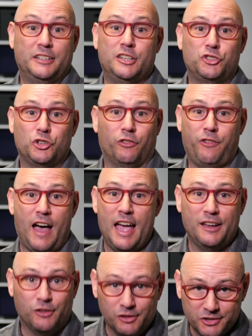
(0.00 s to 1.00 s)
digital
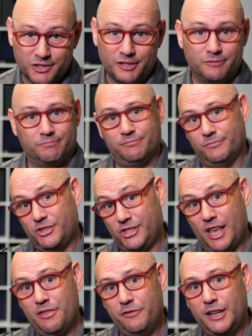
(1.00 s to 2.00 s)
files and
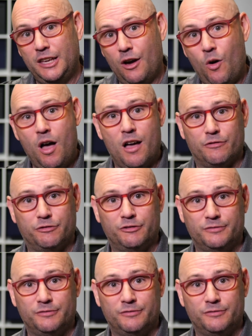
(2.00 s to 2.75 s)
send the video off.